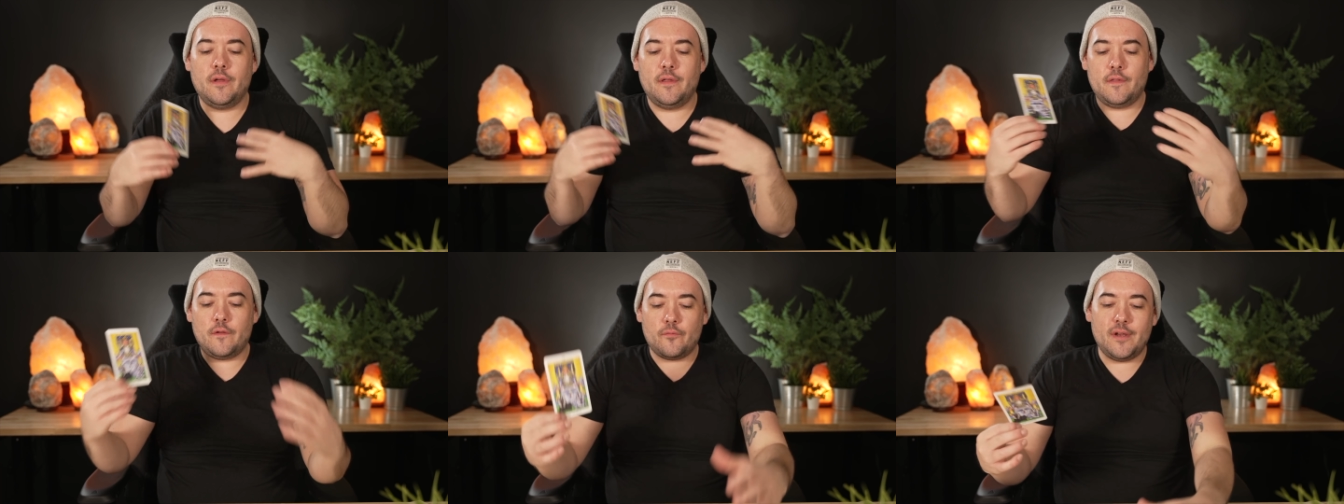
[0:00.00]

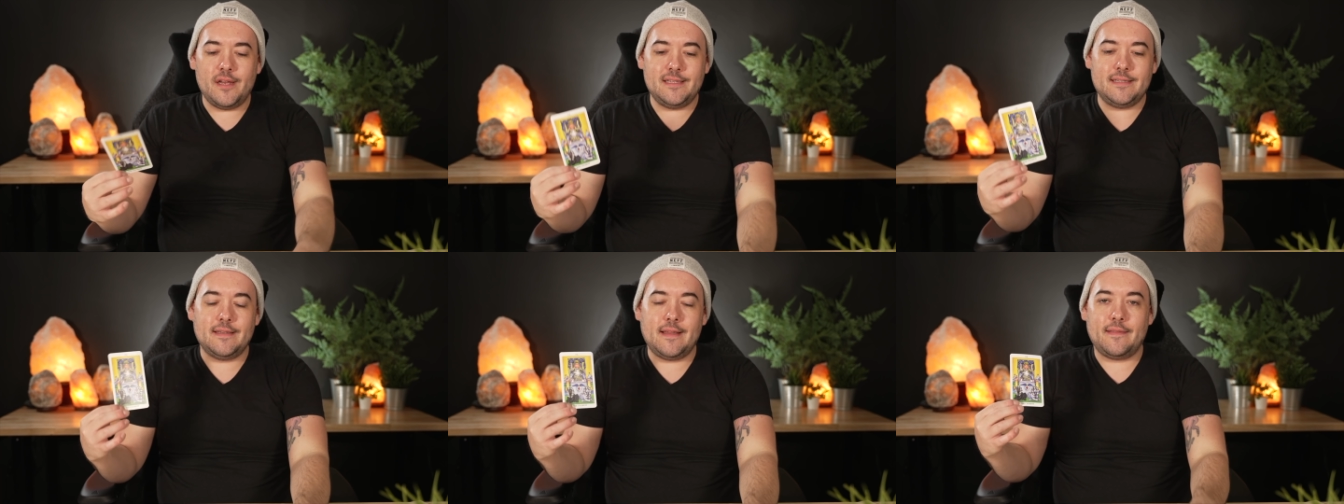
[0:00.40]
And the
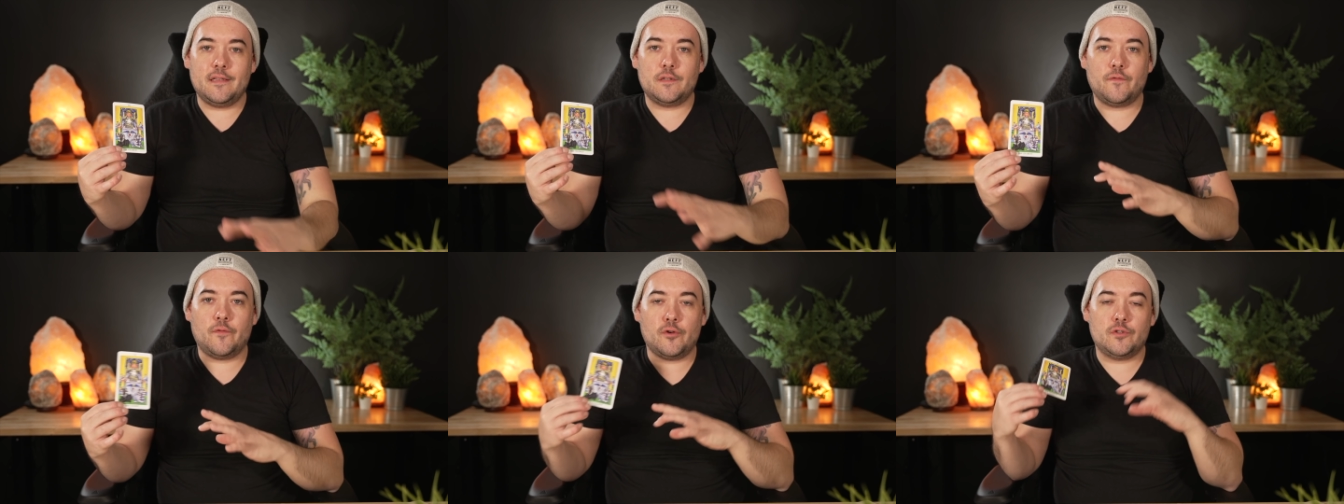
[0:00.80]
reason that
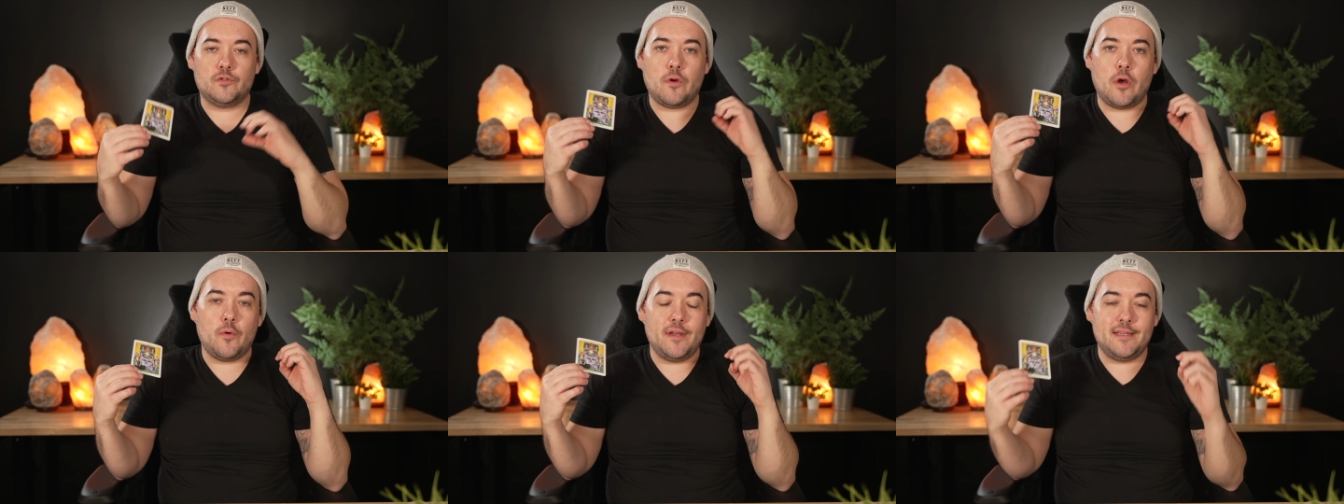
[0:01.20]
this first
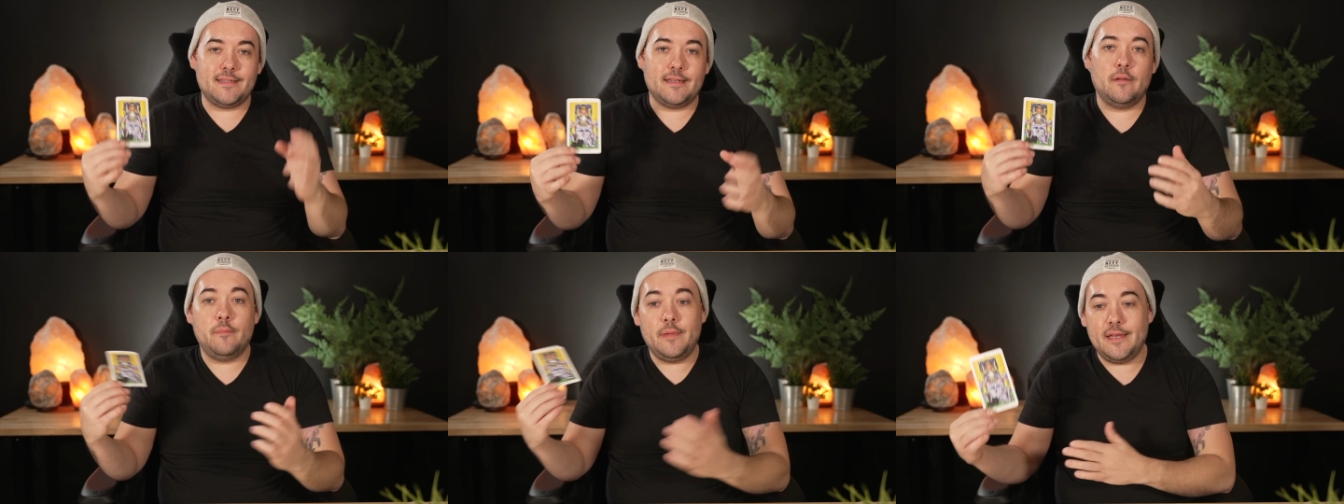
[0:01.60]
row isn't
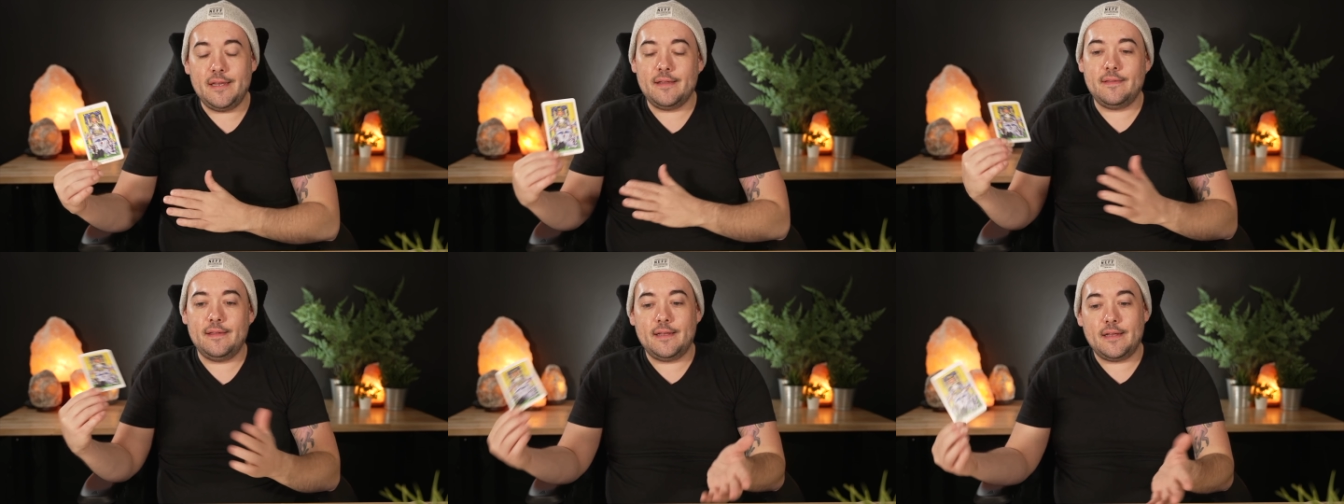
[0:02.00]

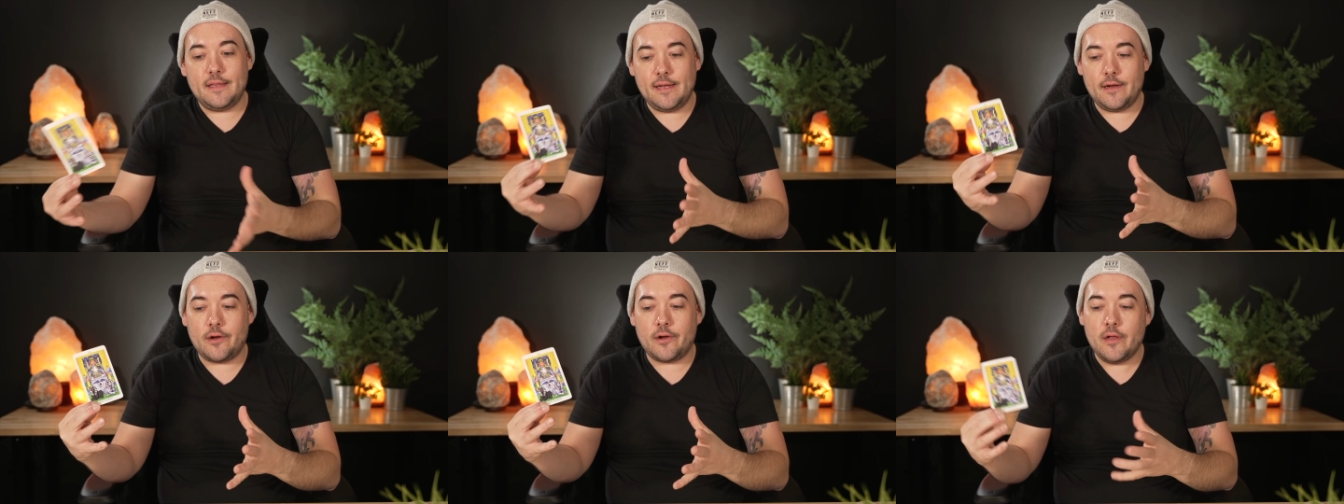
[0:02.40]
immediately
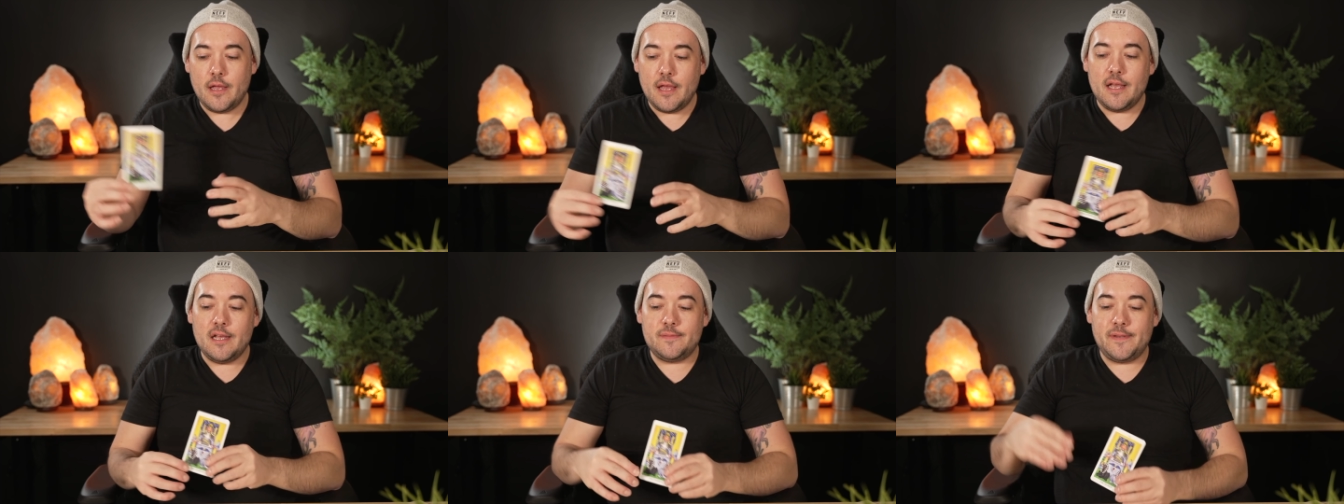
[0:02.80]
clear
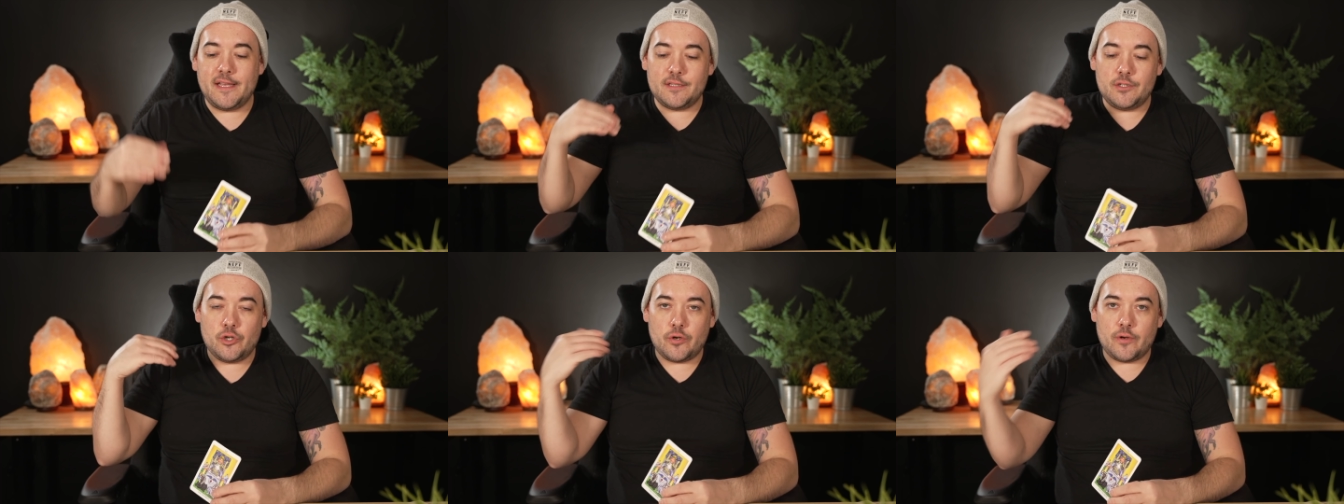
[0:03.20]
is
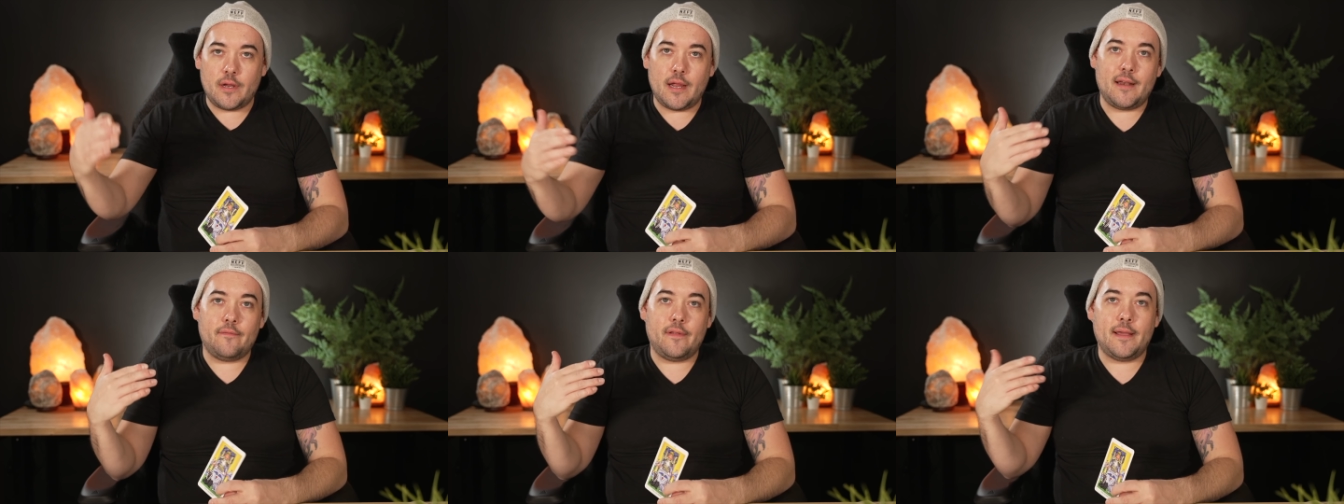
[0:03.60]
because you're
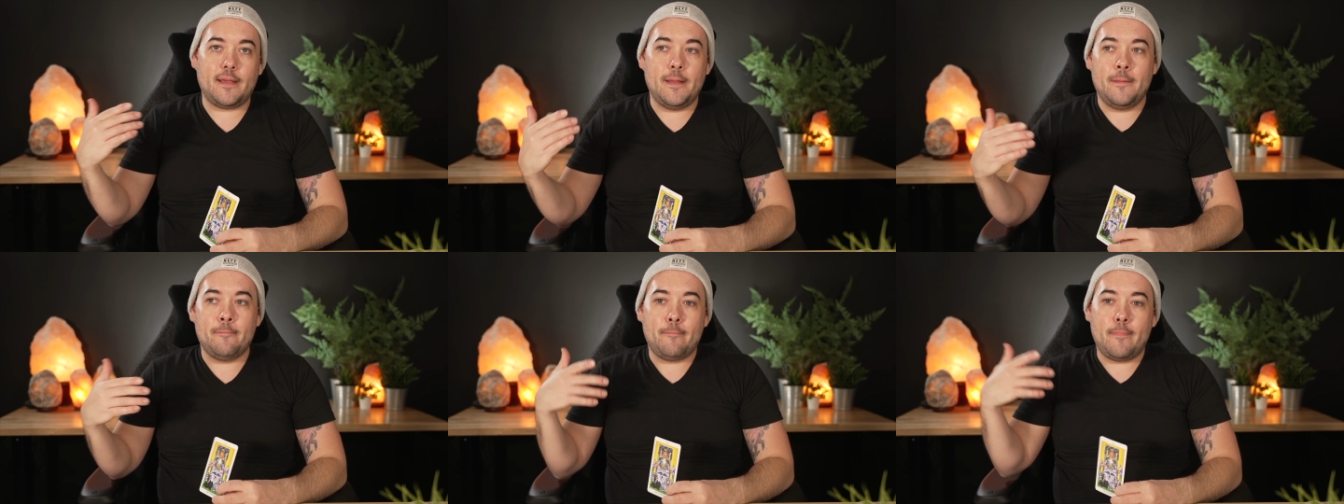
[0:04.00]
kind of like
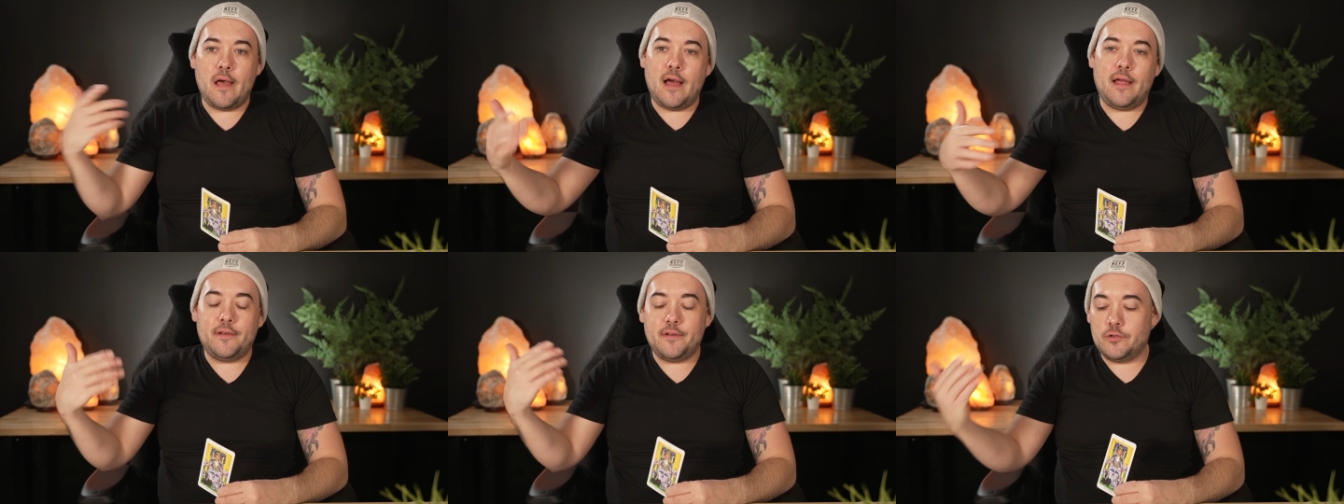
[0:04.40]

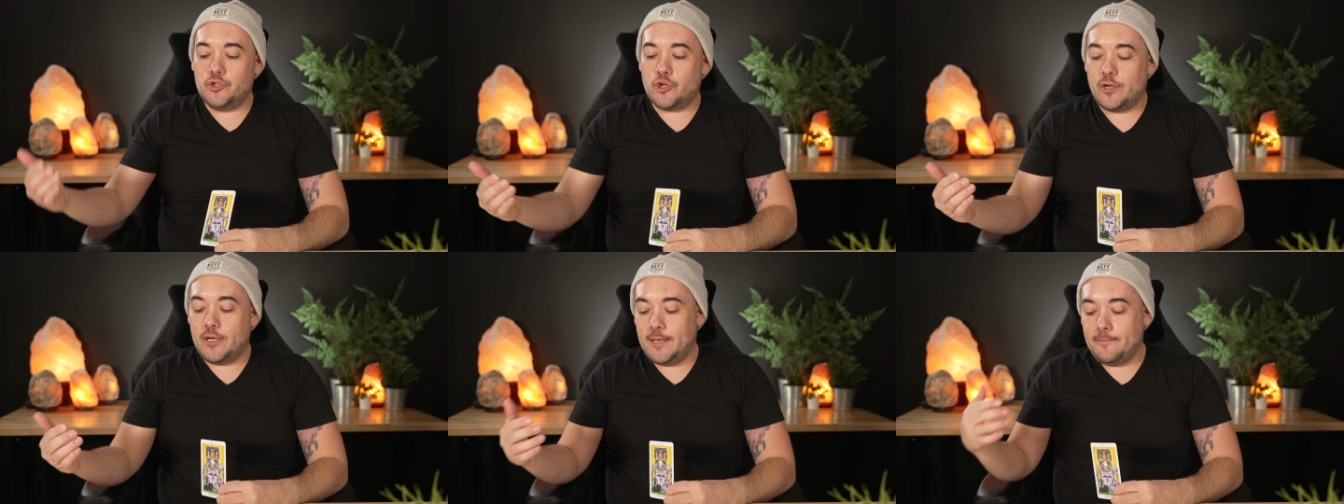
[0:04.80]
on a
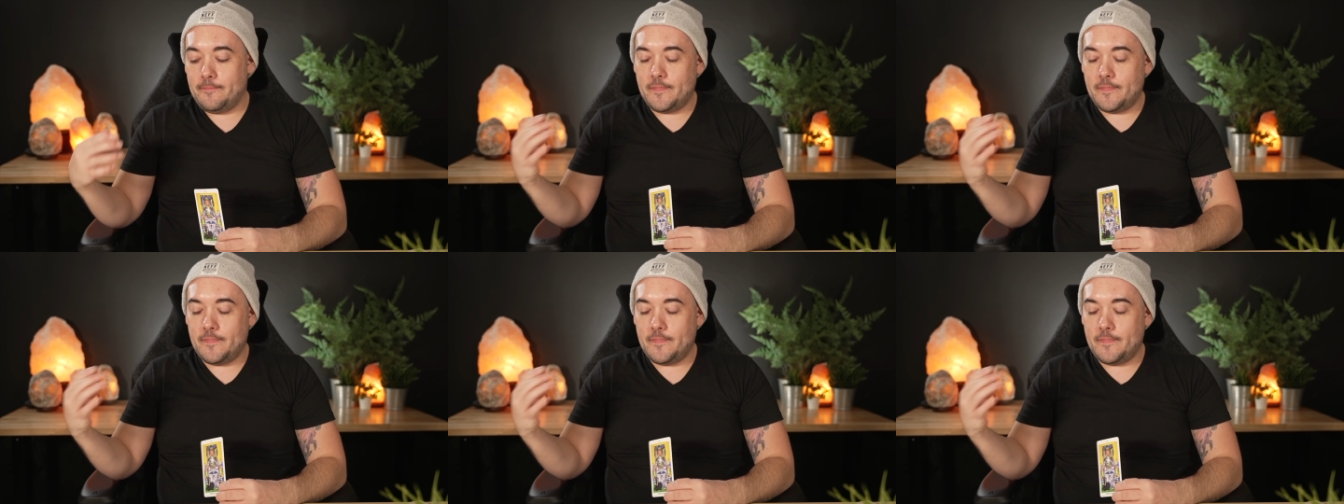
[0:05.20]
journey.